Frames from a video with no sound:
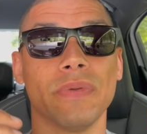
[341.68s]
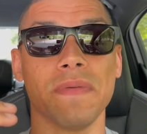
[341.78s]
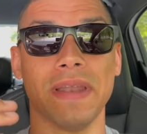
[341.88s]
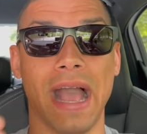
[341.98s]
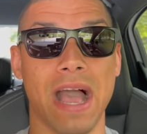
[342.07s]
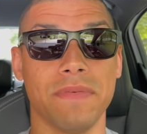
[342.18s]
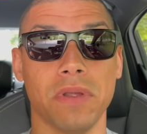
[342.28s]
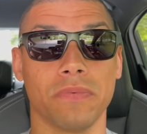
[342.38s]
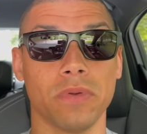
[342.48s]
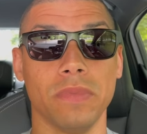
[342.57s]
we even have
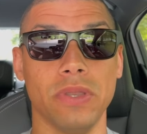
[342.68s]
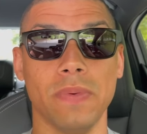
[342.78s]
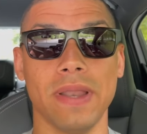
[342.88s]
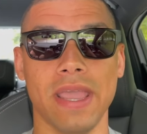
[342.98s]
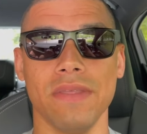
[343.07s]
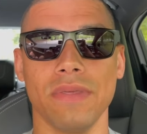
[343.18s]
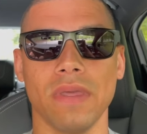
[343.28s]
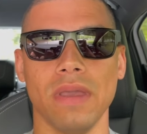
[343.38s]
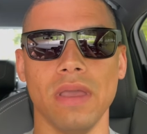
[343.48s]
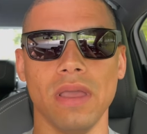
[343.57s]
enough room to do an eighth,
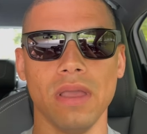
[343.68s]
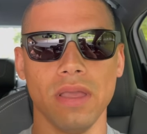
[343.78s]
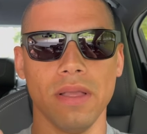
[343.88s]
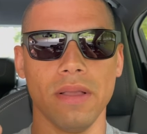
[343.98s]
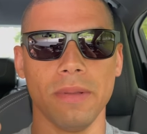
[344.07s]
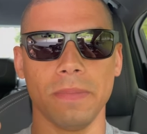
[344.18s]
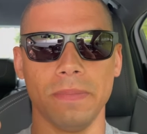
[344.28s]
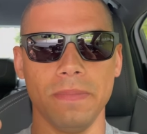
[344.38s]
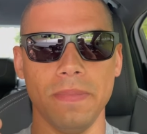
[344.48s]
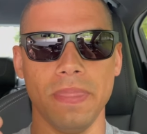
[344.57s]

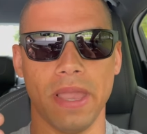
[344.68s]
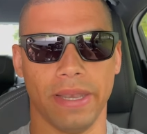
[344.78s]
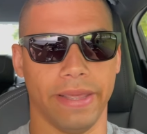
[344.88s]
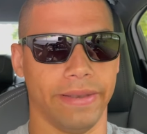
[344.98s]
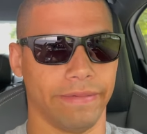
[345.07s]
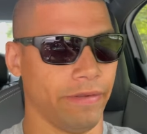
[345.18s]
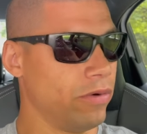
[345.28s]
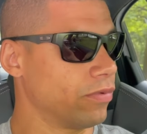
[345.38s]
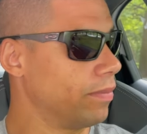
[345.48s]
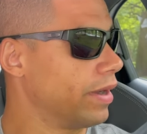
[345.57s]
and then
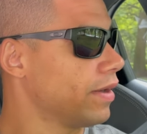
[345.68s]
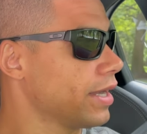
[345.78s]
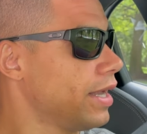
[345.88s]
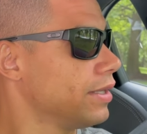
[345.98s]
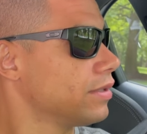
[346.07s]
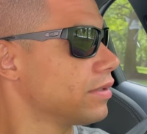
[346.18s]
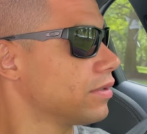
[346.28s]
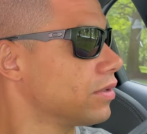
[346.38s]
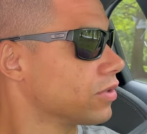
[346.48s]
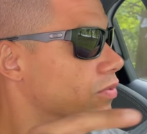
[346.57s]
go from there, I guess.
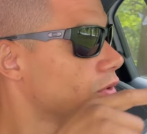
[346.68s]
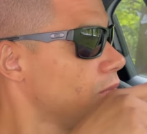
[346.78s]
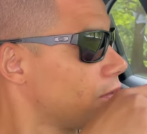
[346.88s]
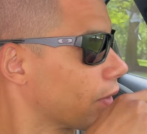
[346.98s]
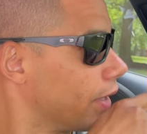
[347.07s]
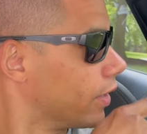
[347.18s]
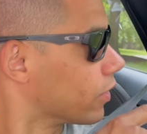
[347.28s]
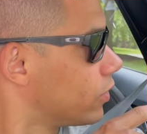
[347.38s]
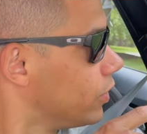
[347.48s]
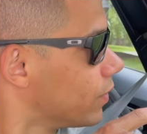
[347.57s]
There's room over here
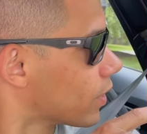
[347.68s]
too, a